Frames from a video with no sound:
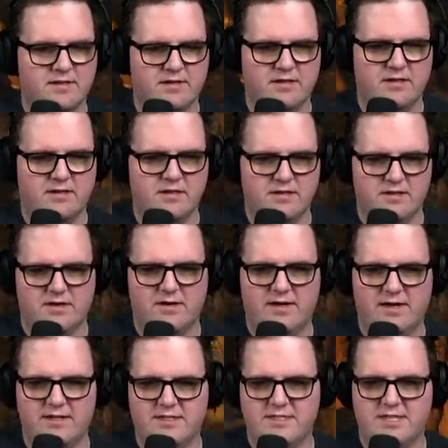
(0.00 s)
All right, I just
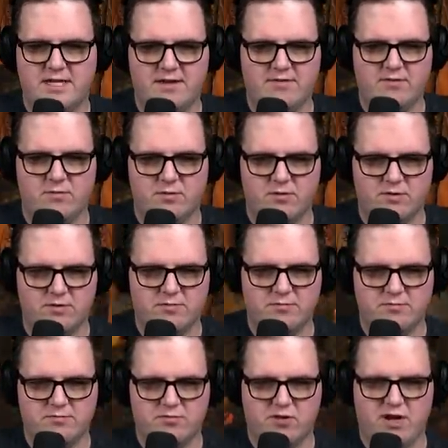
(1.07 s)
saved the world.
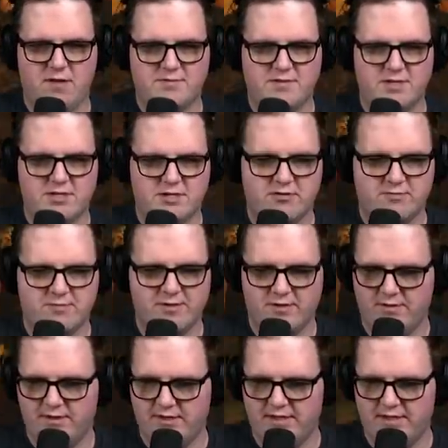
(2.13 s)
Perhaps I should have been doing that.